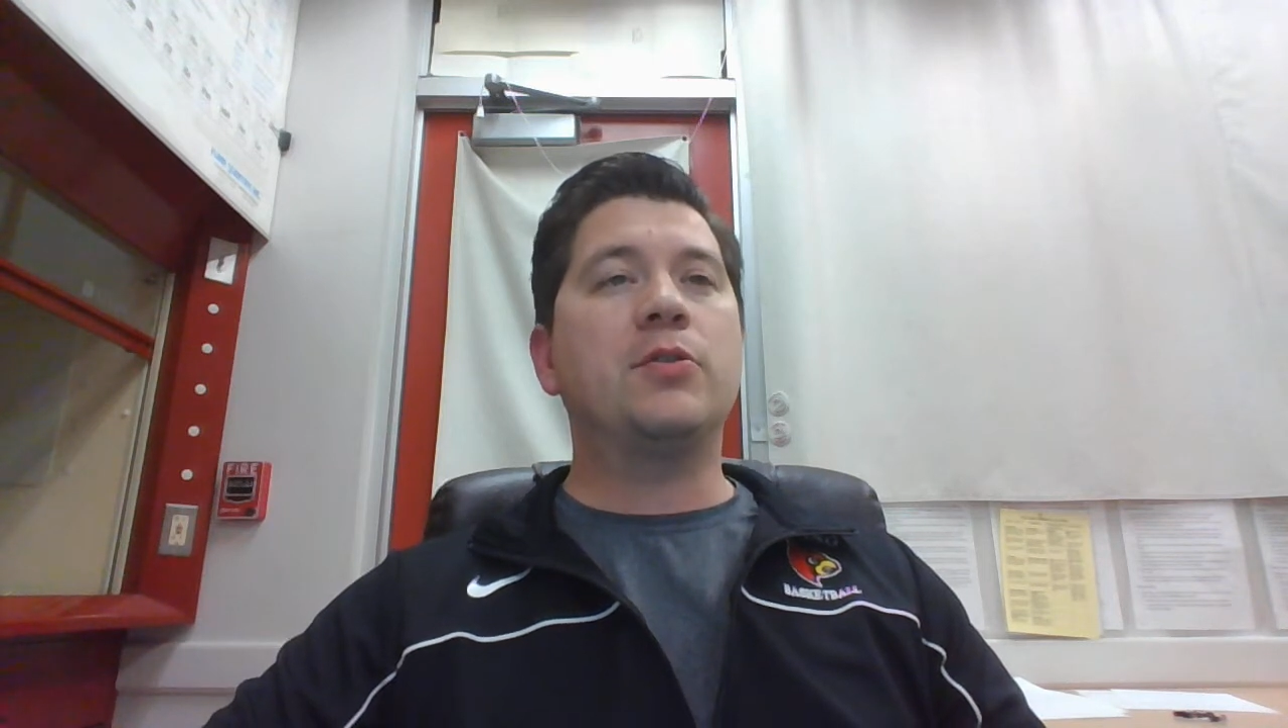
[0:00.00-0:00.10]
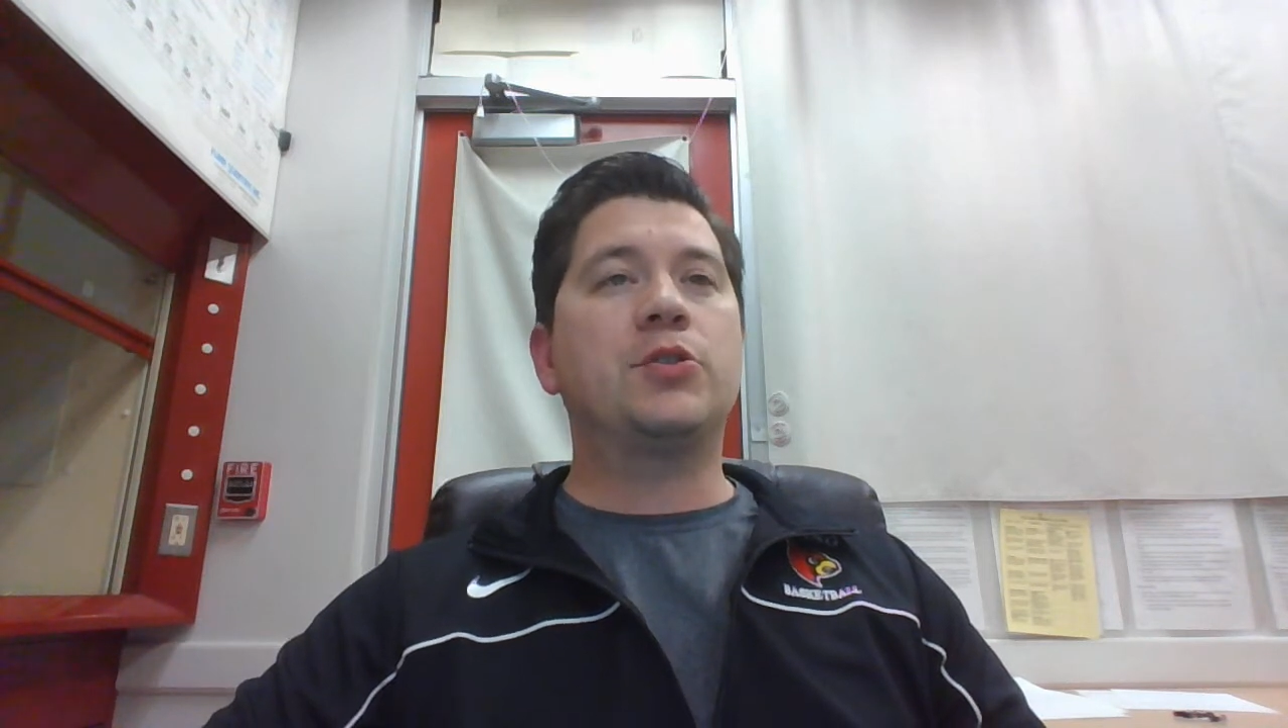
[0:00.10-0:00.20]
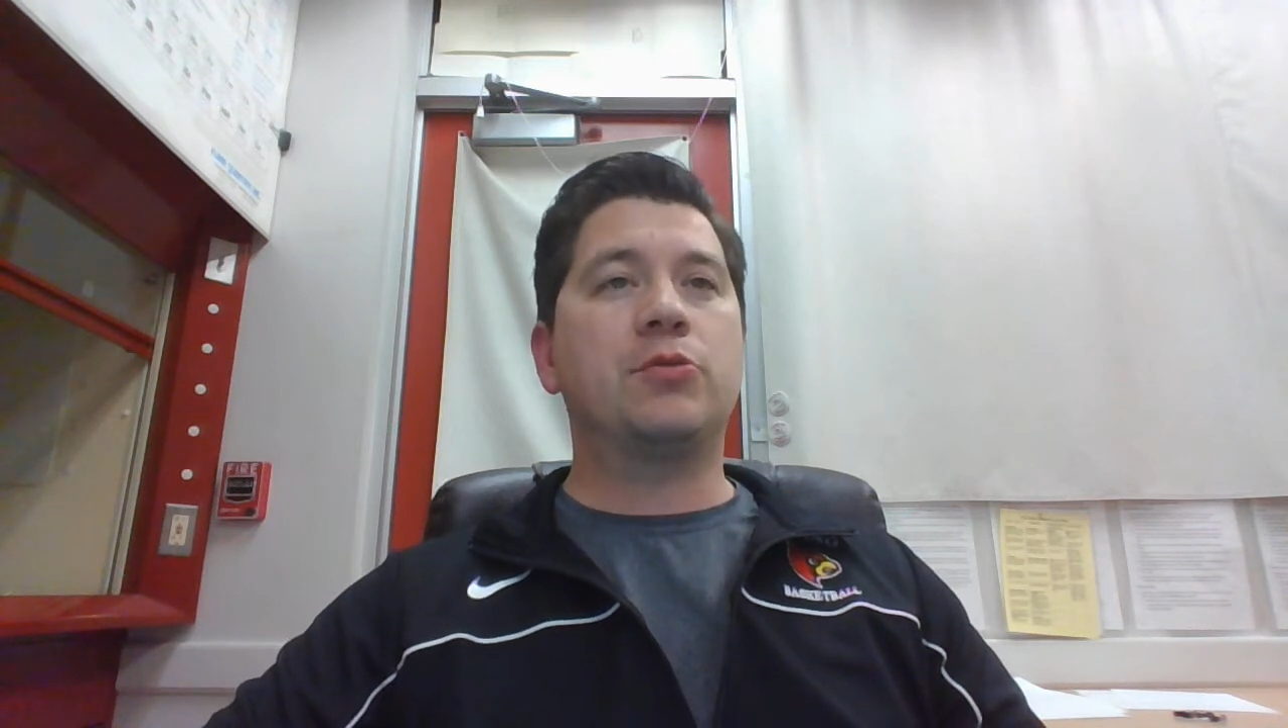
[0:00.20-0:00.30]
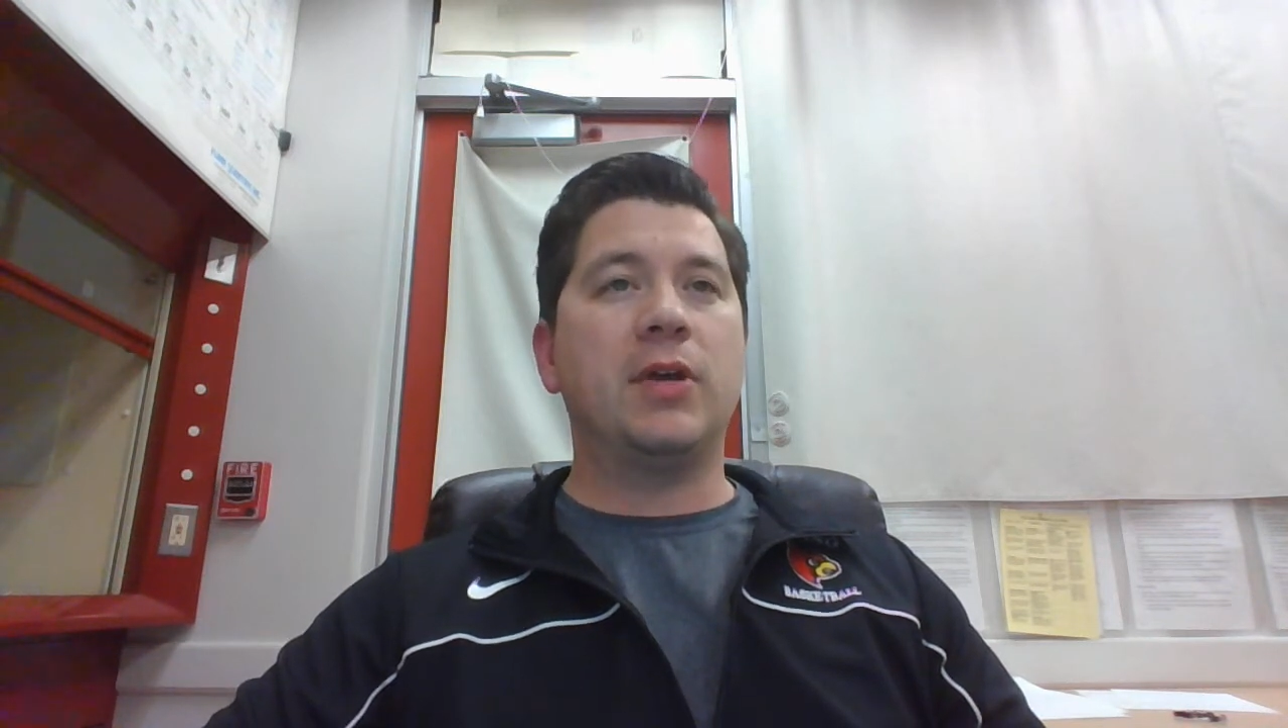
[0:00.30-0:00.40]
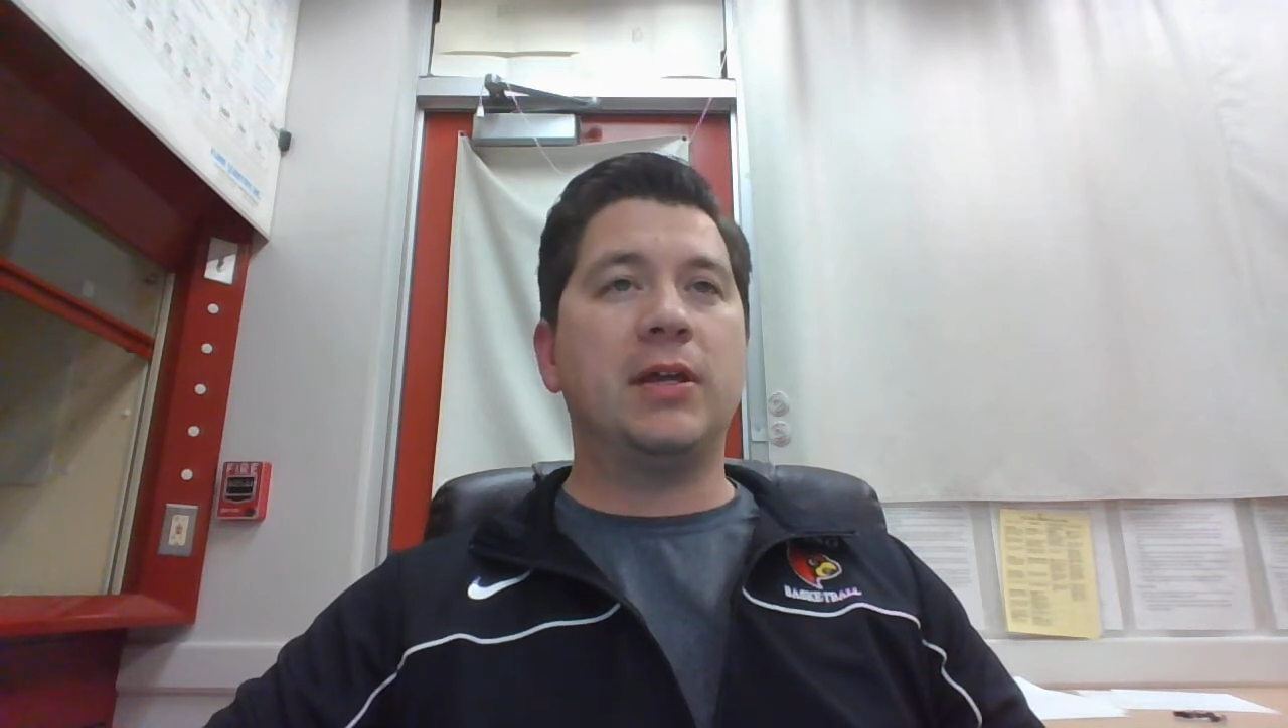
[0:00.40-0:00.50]

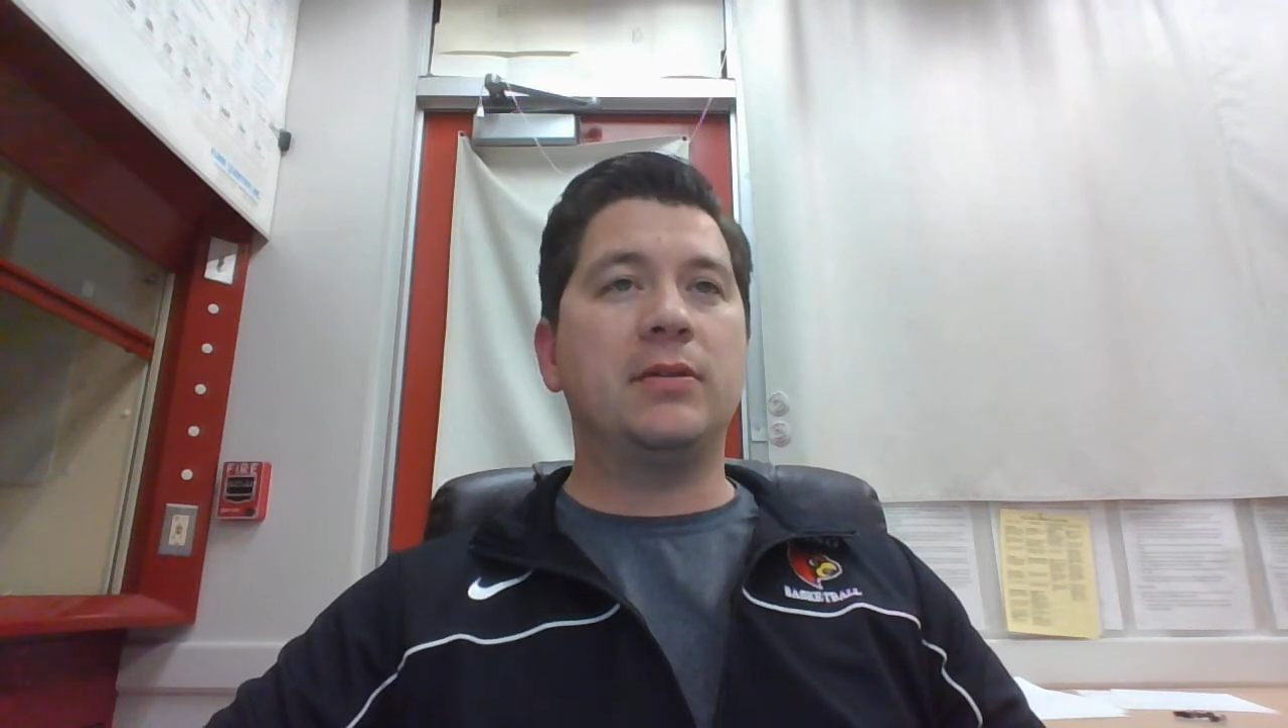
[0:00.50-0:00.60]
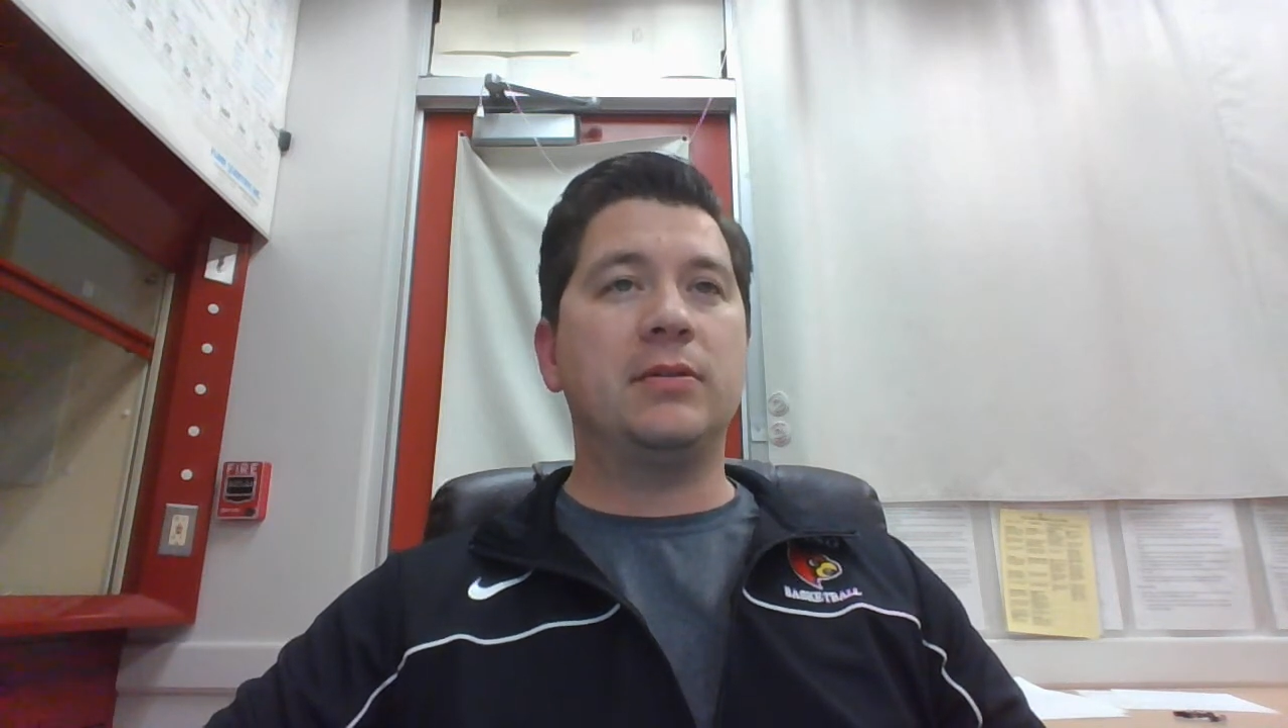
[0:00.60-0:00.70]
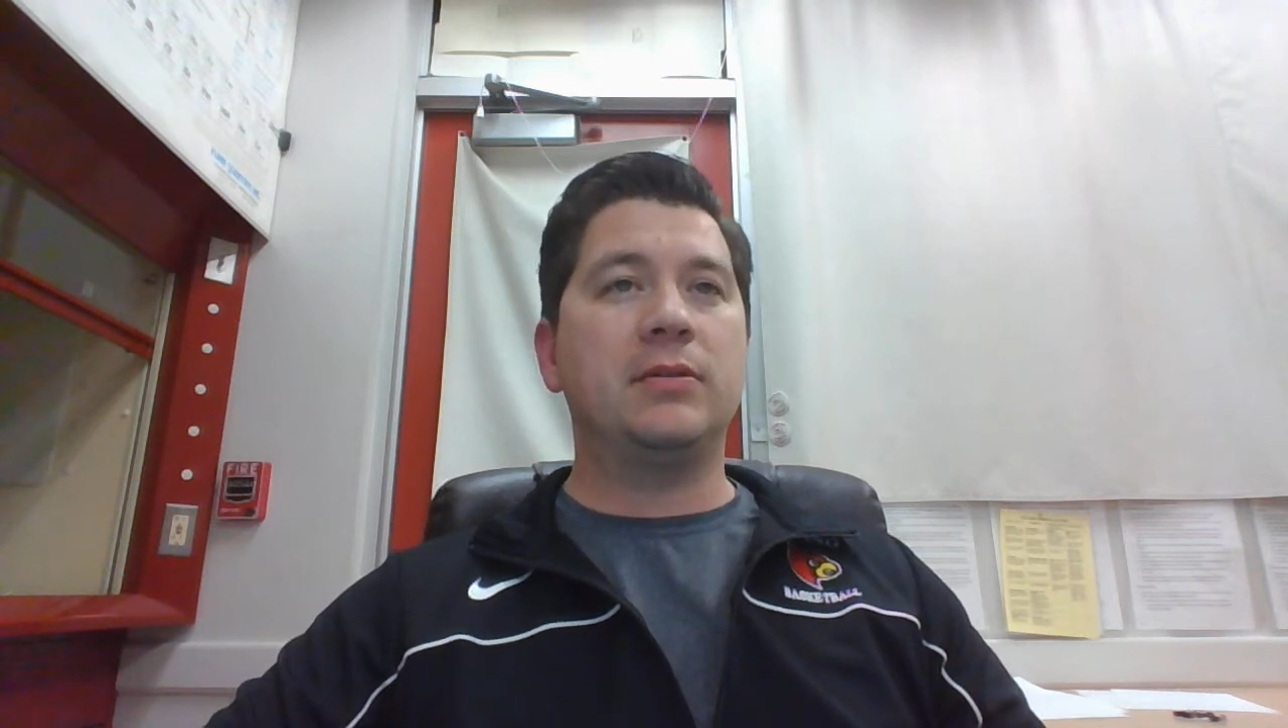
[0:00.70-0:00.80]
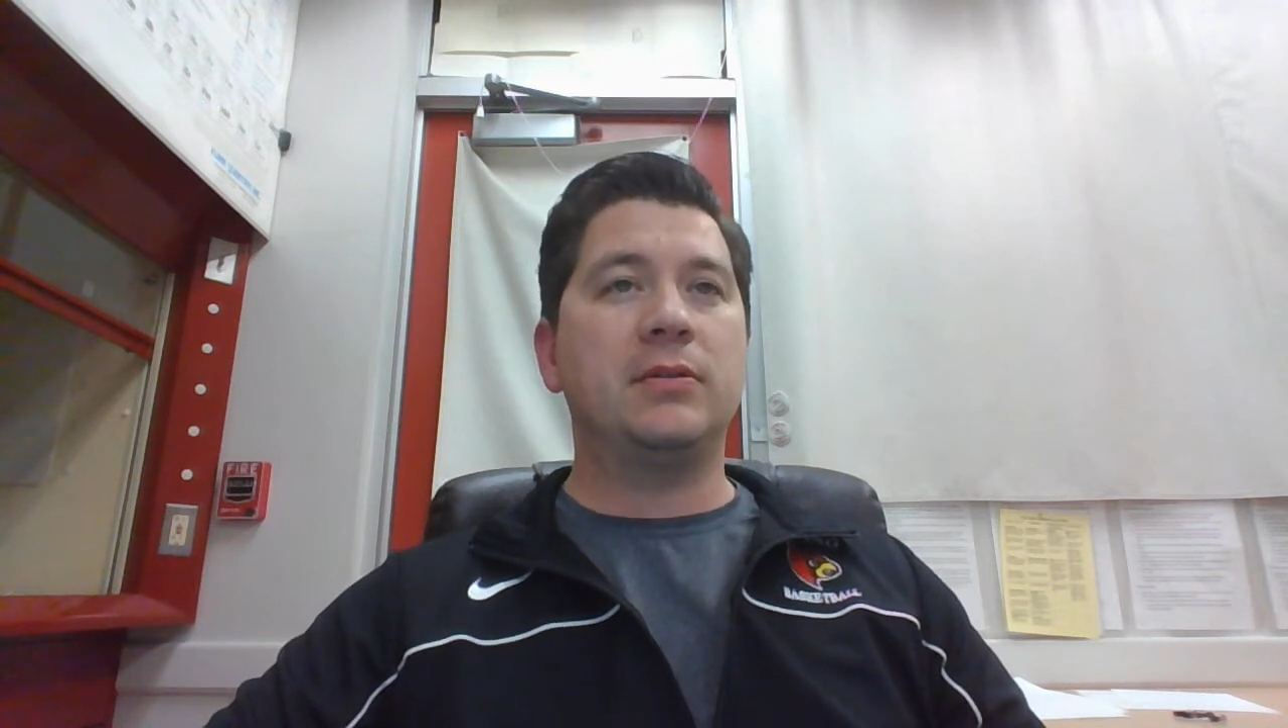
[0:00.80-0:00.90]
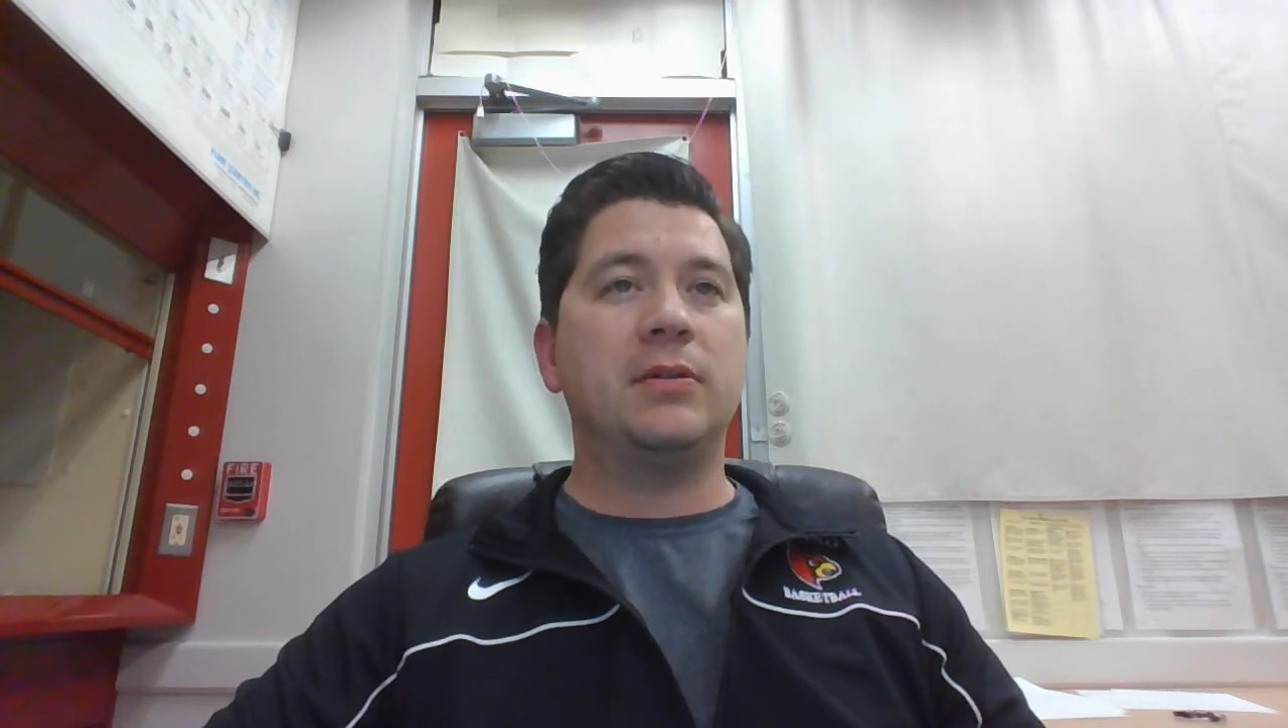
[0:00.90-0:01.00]
trend